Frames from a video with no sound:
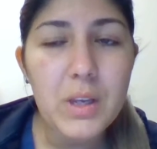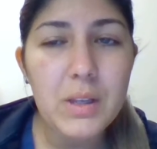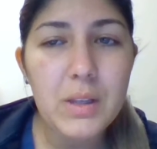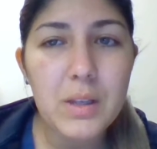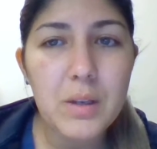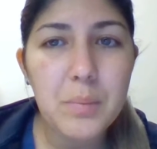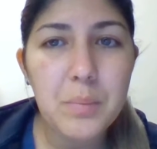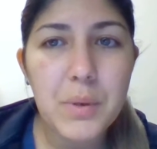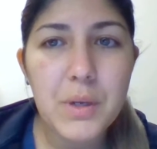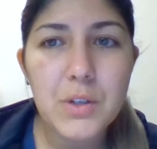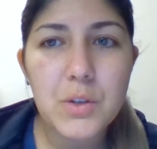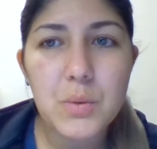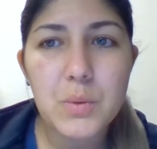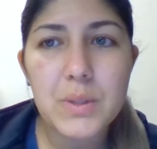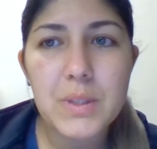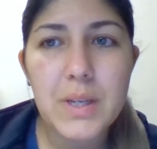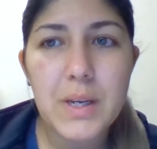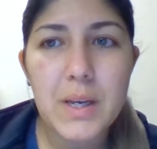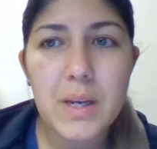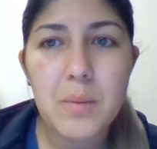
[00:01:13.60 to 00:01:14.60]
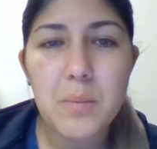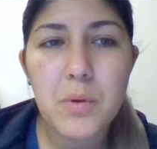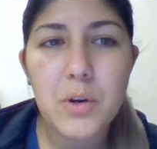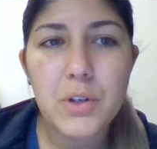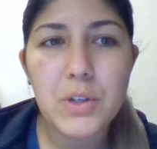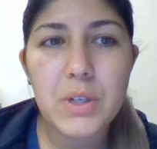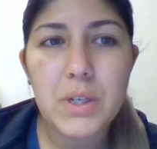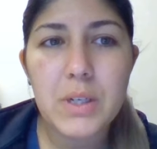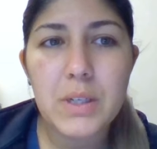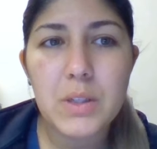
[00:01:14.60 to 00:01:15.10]
The patient was taken
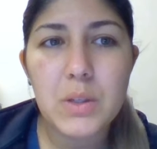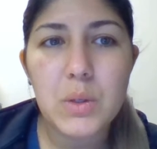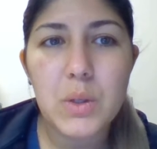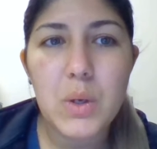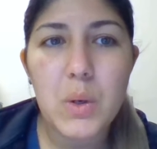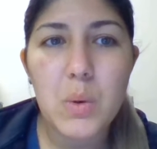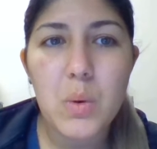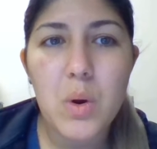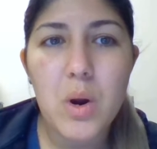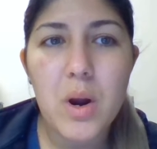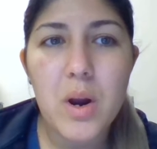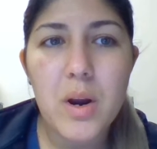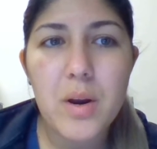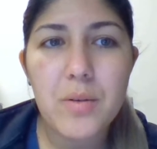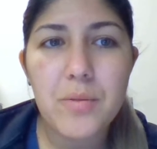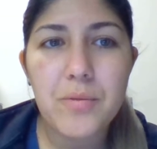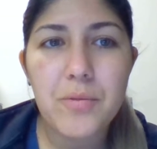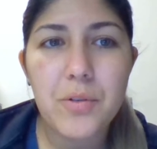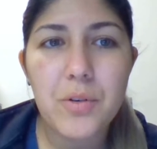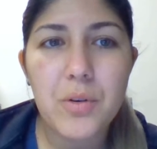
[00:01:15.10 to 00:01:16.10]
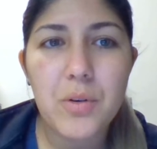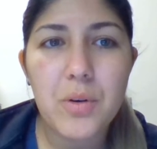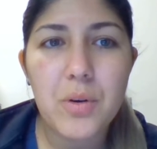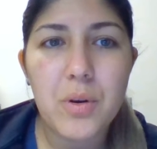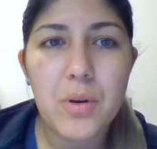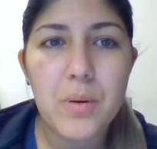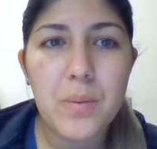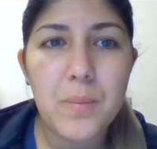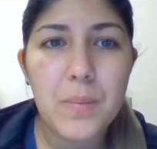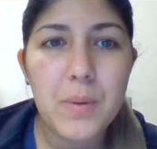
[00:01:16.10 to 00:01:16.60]
emergently to the OR
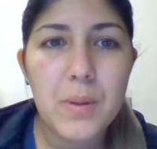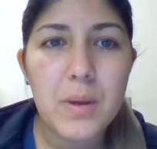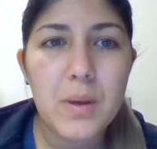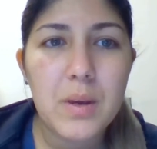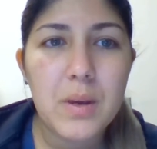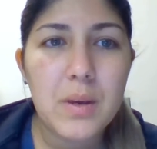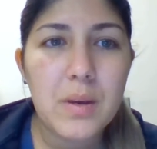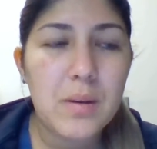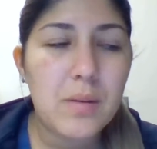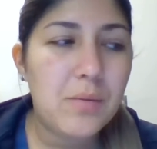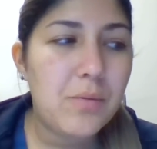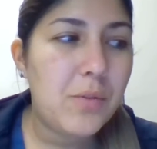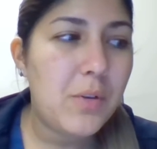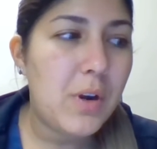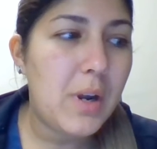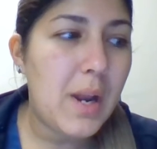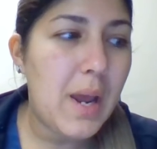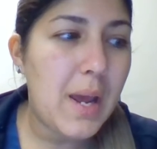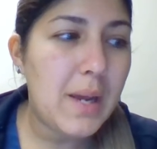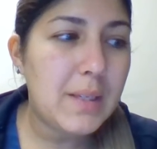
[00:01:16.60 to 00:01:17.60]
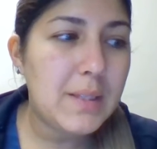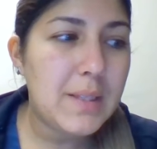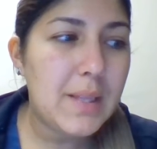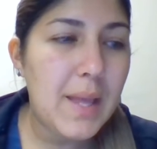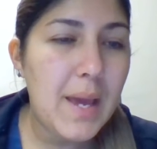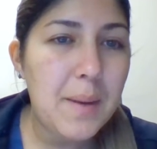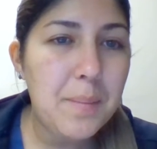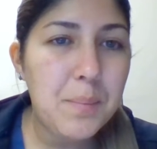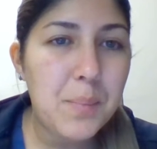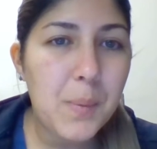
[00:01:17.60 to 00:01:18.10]
for an
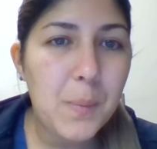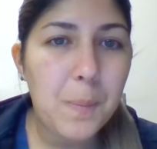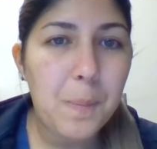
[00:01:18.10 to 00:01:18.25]
X-lap,